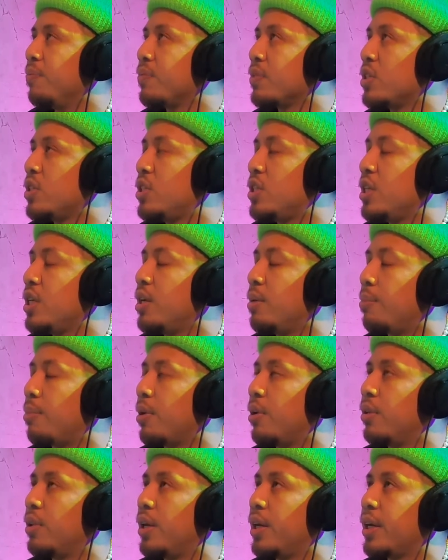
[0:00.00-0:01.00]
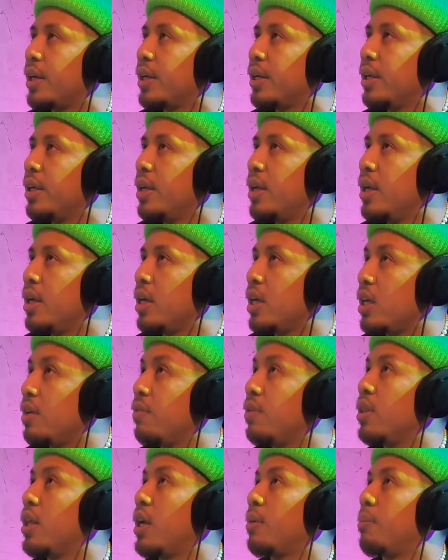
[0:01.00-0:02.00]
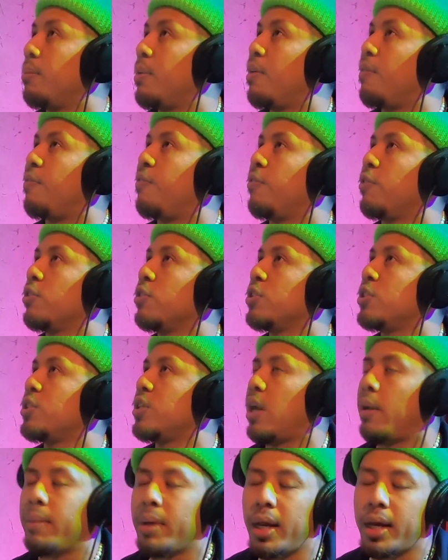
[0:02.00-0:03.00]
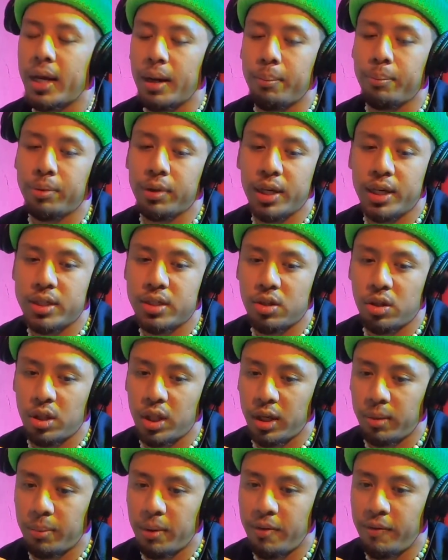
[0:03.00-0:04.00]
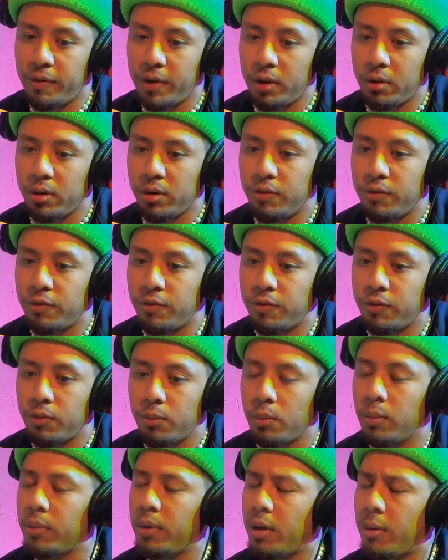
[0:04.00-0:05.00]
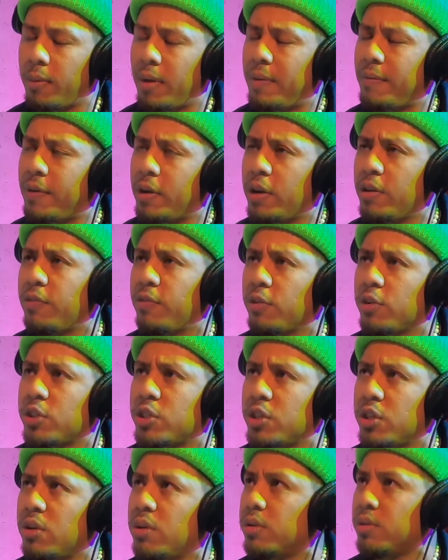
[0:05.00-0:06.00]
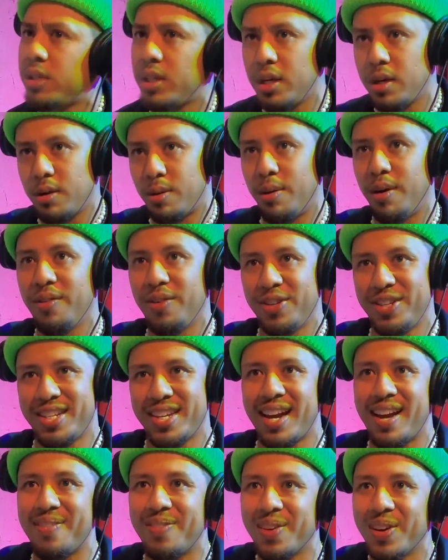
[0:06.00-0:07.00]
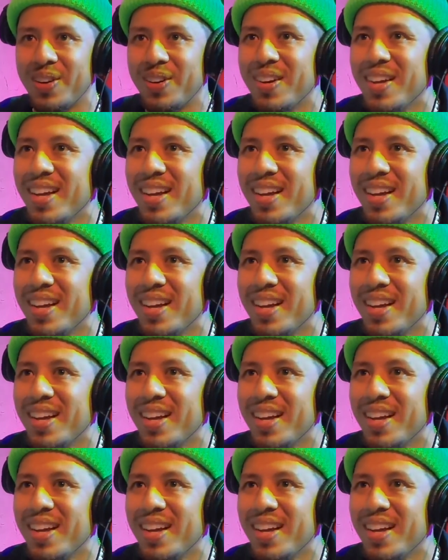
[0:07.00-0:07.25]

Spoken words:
Shit, bro. Like, even like my first. I mean, I got blessed on like my very first show was here at Riverside, bro.